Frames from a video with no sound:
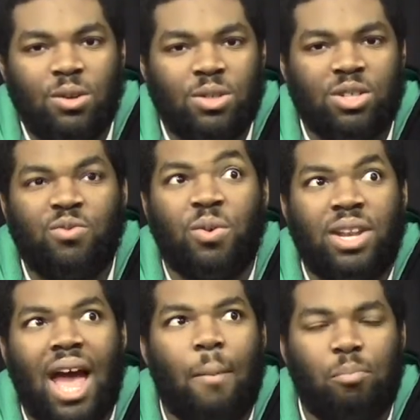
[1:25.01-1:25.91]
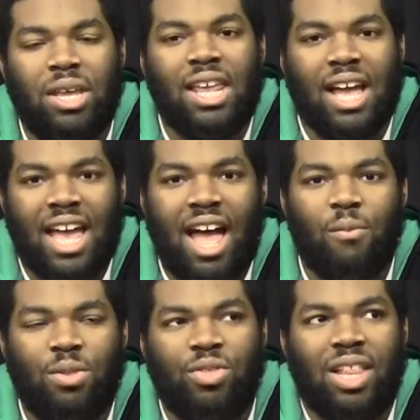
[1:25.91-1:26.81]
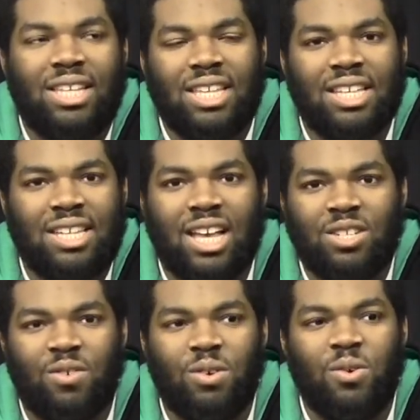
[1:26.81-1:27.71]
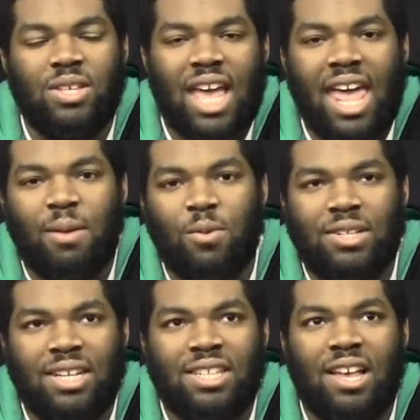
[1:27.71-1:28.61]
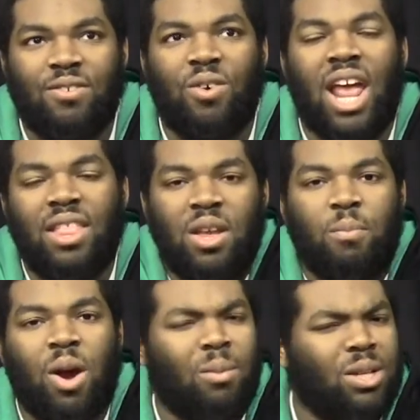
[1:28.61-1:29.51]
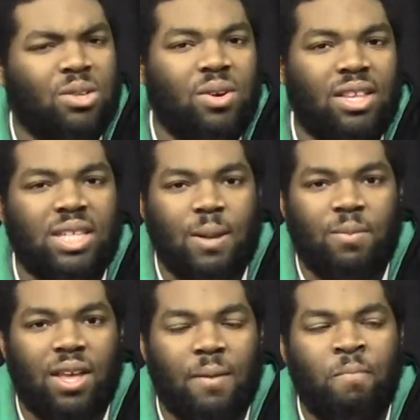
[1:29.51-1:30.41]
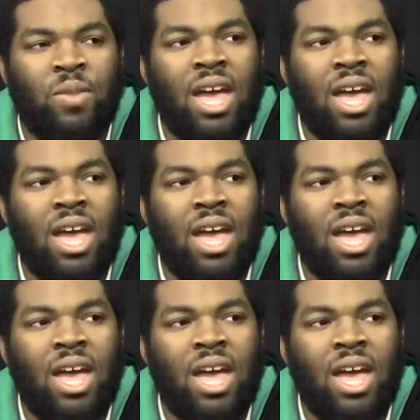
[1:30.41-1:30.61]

losers for not beating a guy with less testosterone who is adding more testosterone, and they're probably doing the same thing.